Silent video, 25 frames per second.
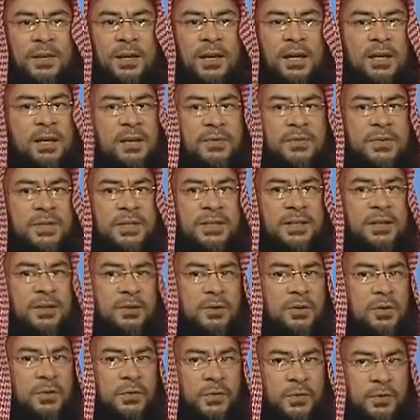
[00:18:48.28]
And if it's not
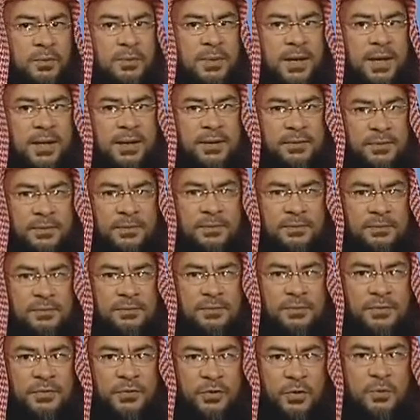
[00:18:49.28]
good for, my,
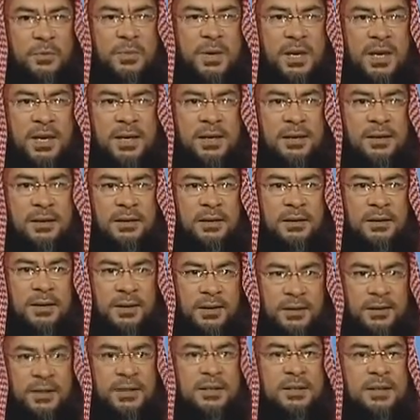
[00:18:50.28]
for me
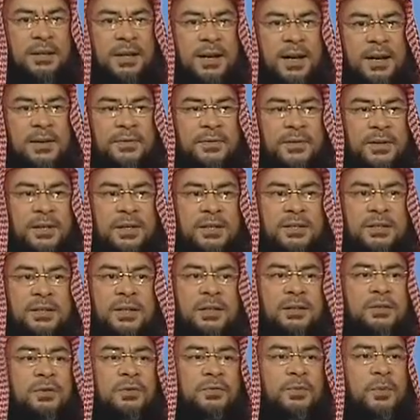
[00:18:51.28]
in this life and it's
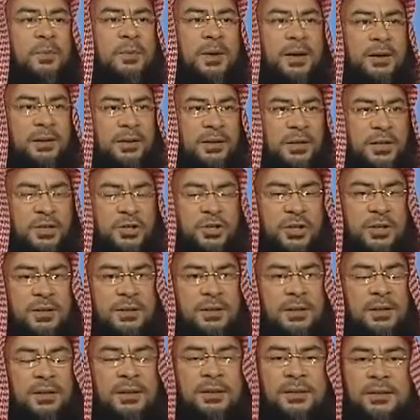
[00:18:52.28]
not good for my religion,
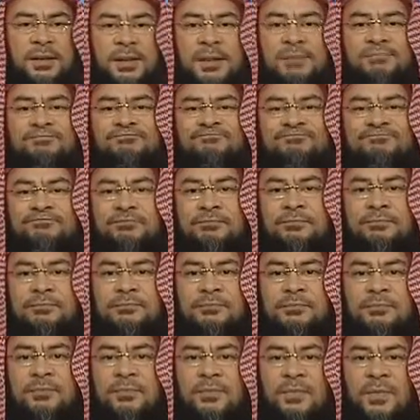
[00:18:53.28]
then
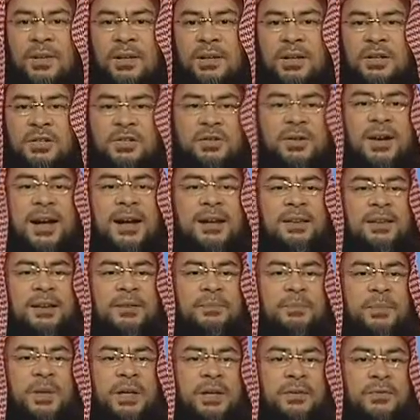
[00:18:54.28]
distract
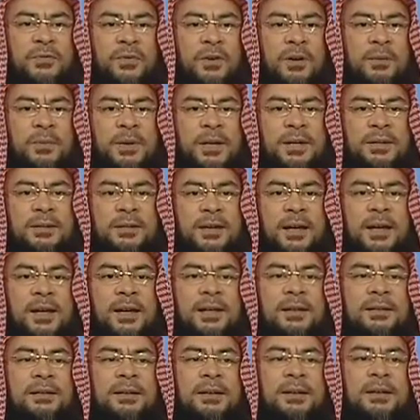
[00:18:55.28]
me from it
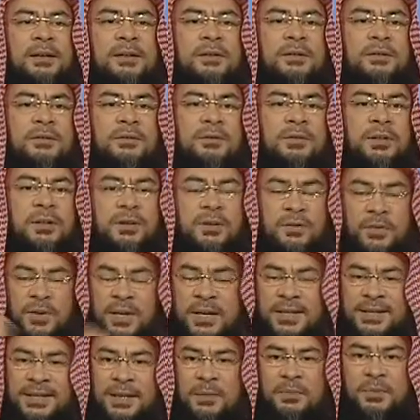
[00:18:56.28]
and
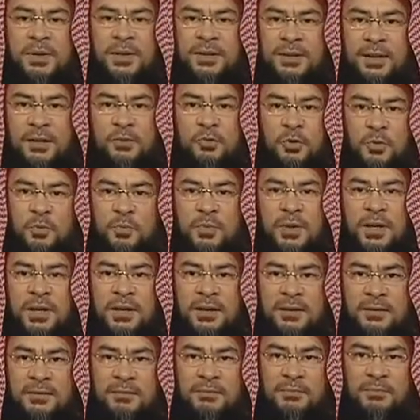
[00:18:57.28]
decrease something that would
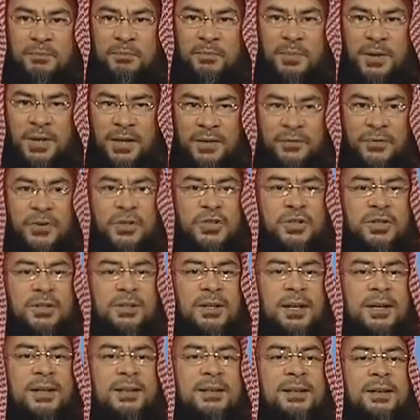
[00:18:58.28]
be beneficial
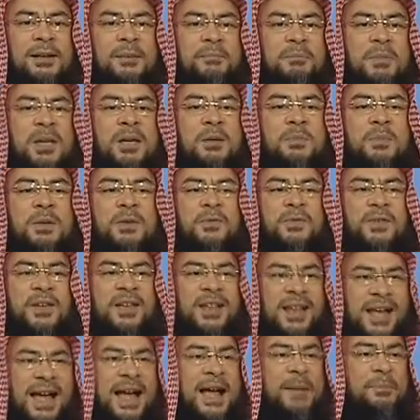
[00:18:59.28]
and make me
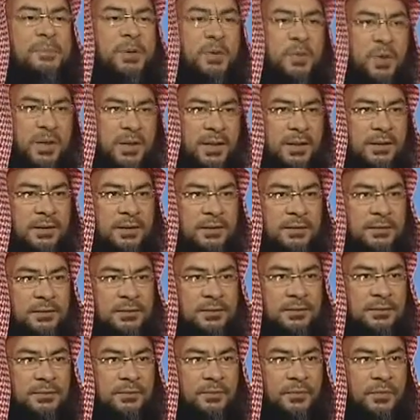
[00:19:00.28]
feel happy with it.
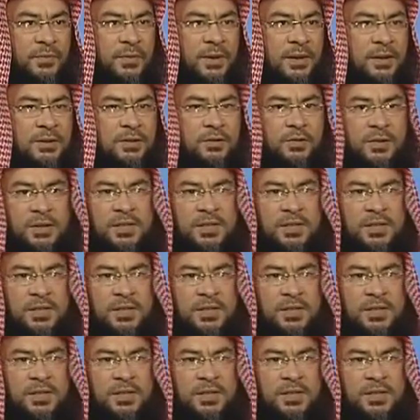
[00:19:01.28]
So